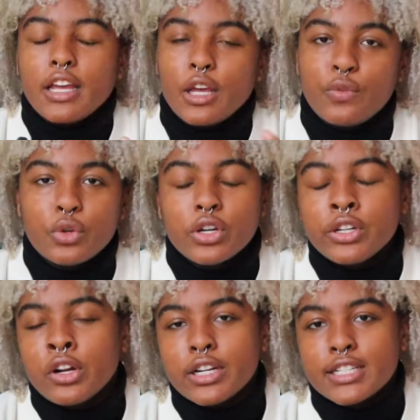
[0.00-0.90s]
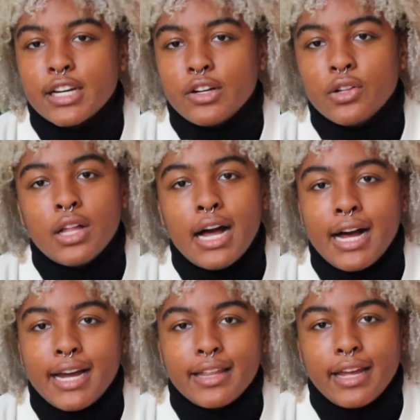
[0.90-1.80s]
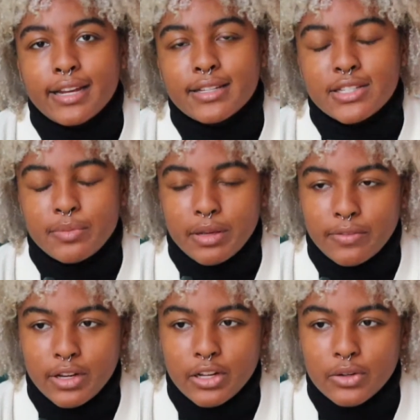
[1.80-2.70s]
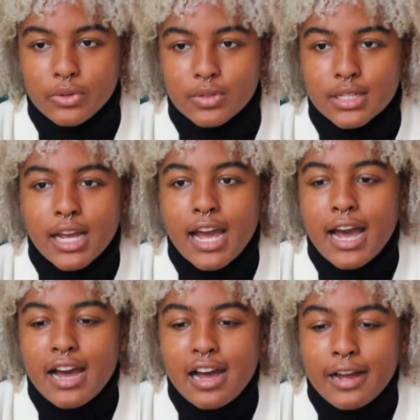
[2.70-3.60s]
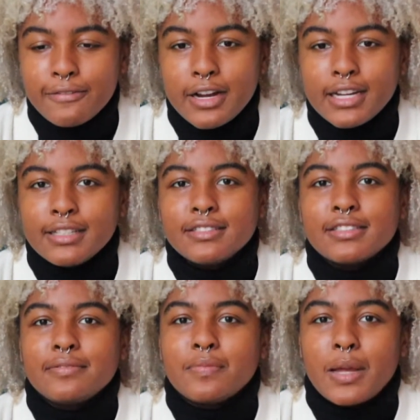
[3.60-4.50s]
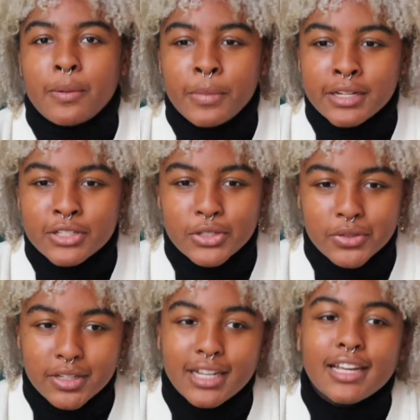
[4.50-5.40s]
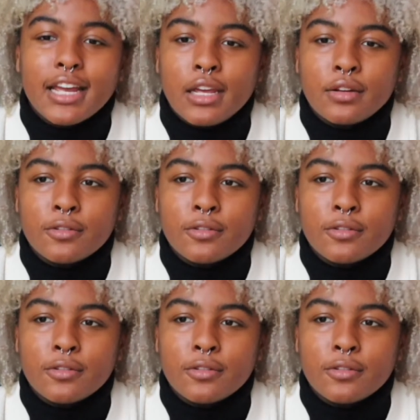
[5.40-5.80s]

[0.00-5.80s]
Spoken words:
If you couldn't already tell, I like to make videos. I find immense joy in